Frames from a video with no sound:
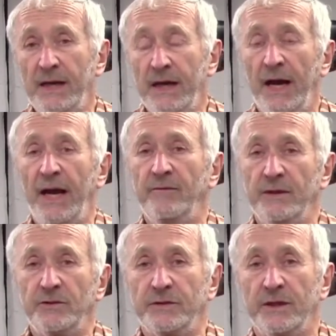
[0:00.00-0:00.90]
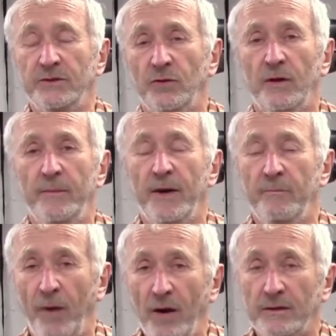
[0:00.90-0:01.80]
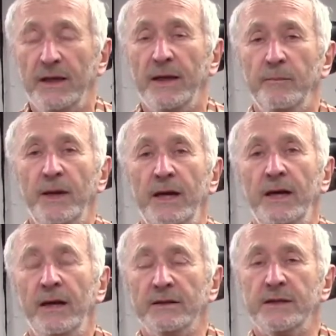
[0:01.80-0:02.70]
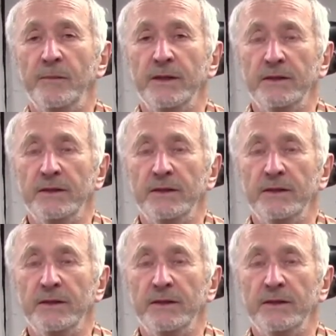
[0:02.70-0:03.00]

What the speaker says: And I have an interesting story about bar tape and something